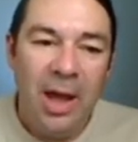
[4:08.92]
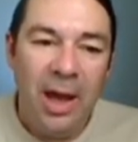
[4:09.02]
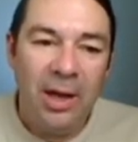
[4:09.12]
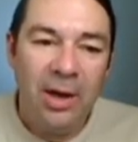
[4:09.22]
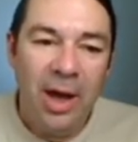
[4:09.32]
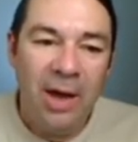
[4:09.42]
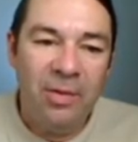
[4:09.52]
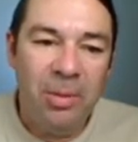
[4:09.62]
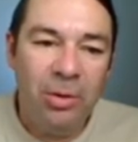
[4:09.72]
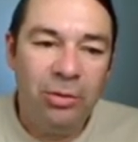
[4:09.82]
and I
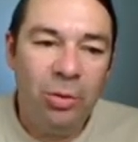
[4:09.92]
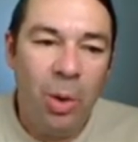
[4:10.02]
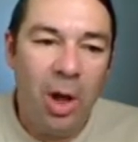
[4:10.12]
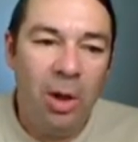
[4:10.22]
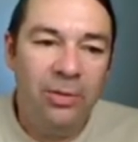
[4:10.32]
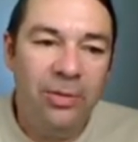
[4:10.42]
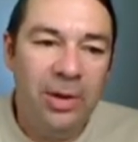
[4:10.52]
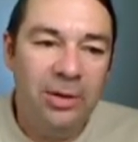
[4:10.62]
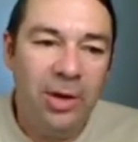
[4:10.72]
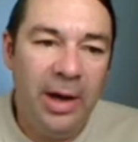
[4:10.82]
have about
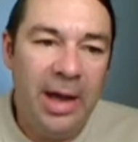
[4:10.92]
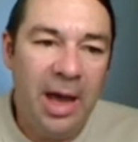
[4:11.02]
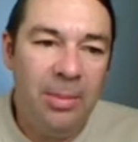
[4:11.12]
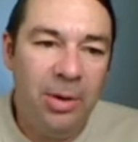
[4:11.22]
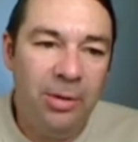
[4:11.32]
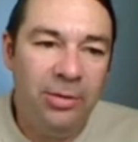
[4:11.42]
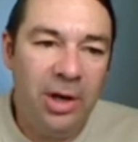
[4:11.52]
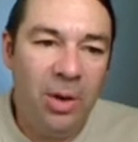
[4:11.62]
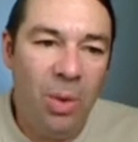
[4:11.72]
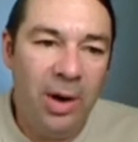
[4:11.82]
12 diameters
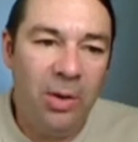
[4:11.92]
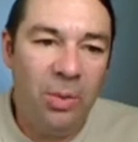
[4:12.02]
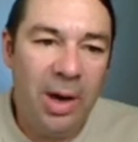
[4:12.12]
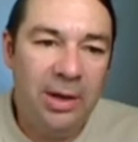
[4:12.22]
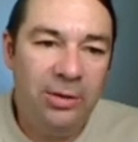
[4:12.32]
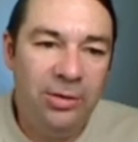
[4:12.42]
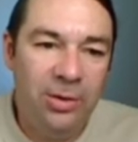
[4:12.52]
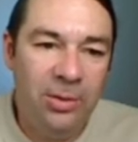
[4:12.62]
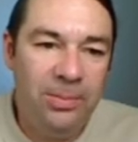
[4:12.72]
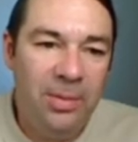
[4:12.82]
that I want to write
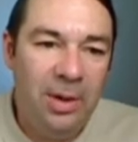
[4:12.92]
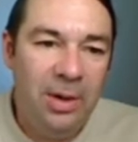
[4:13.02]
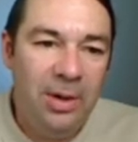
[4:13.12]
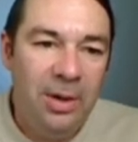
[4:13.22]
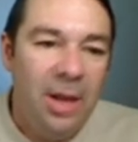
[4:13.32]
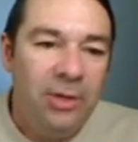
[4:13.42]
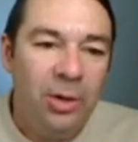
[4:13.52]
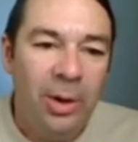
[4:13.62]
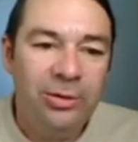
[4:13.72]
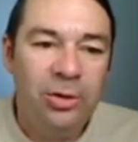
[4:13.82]
to.
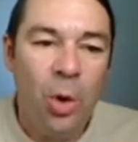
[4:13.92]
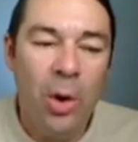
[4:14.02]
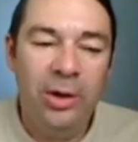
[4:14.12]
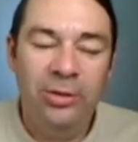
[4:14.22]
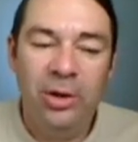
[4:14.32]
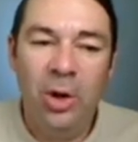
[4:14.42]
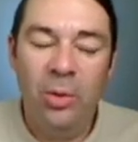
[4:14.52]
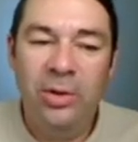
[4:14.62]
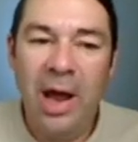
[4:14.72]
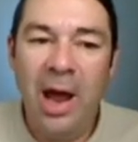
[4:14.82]
So it's going to
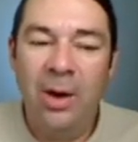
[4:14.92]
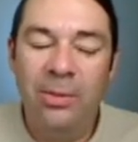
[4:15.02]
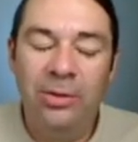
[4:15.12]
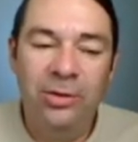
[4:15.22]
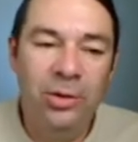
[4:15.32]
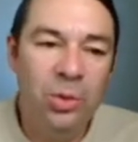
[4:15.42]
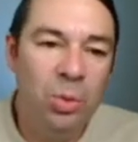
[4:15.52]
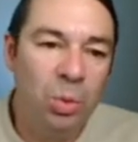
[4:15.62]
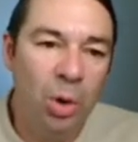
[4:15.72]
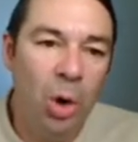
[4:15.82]
go down to
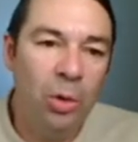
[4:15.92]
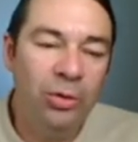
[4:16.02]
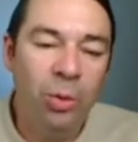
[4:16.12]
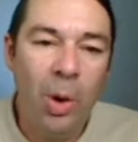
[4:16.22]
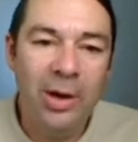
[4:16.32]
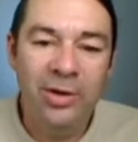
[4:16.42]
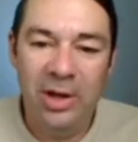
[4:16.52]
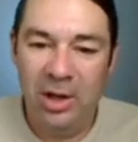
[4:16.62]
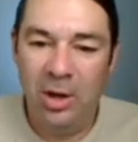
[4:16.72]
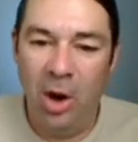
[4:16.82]
row
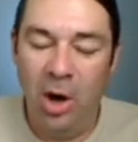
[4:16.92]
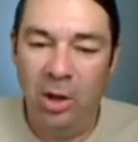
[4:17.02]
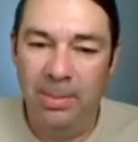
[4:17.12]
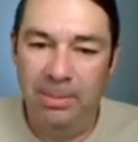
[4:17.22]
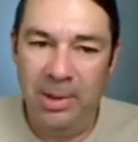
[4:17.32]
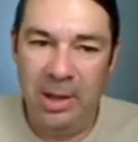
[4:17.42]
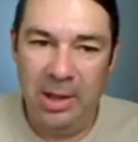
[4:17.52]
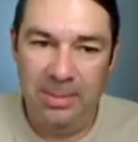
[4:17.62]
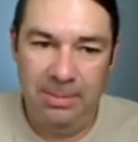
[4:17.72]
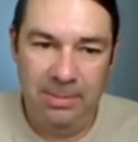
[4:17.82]
20, column B.